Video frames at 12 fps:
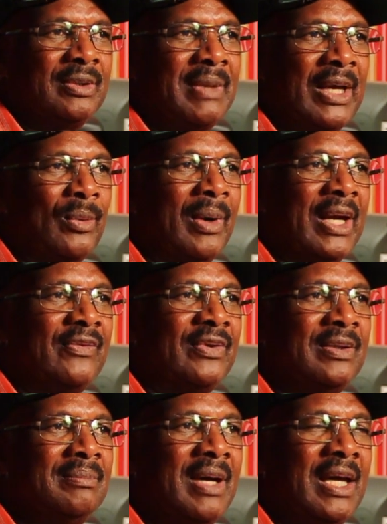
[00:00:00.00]
to my wife
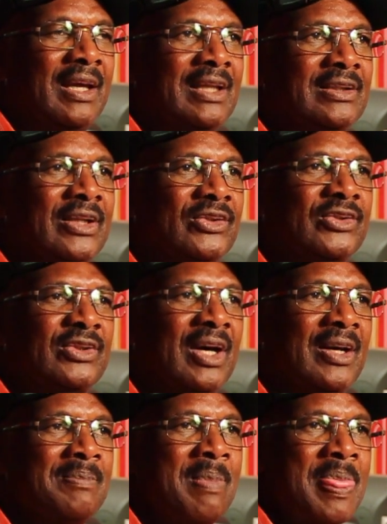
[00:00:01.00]
and my eldest
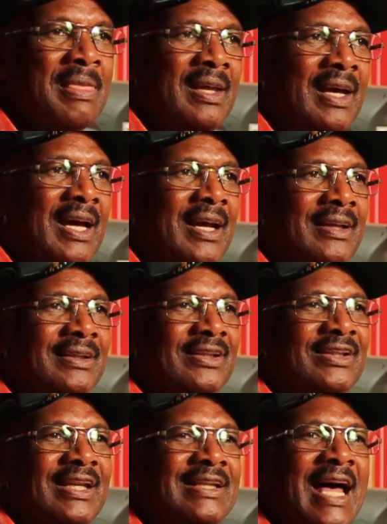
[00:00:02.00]
son. And they
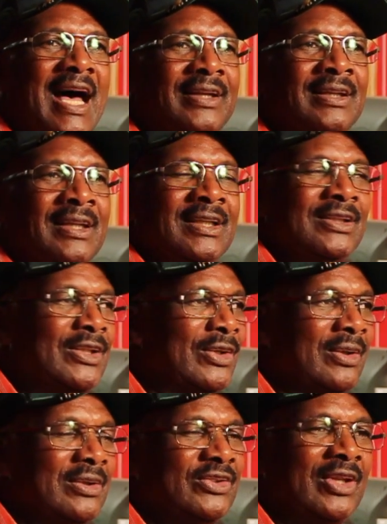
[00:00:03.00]
said, Dad, you
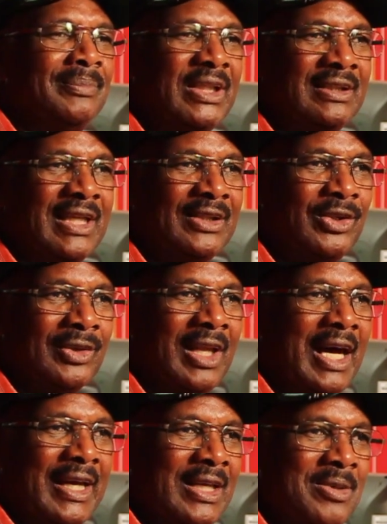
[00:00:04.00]
know, it's something that you
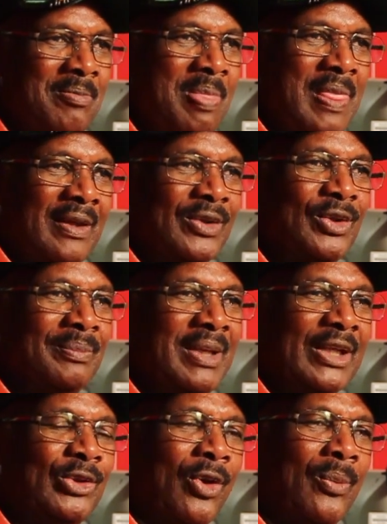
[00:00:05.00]
like. You'll be
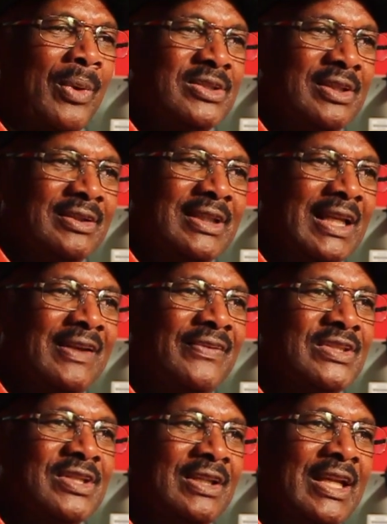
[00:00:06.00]
at home watching
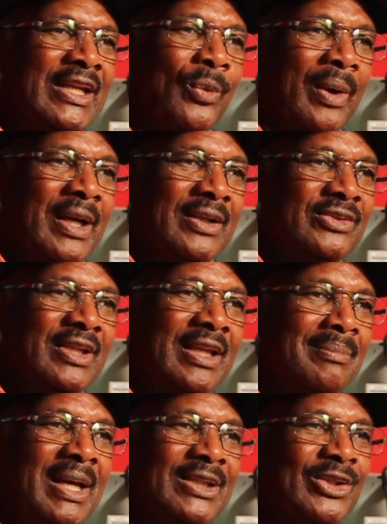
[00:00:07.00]
television anyway, so you
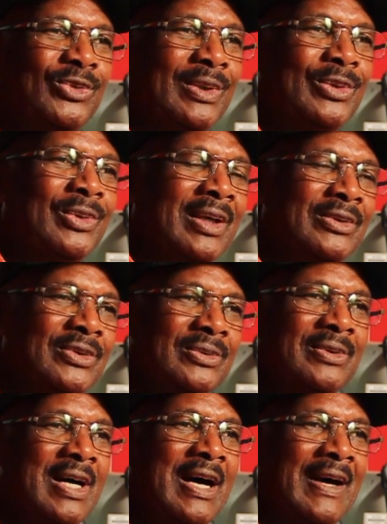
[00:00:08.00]
might as well go and do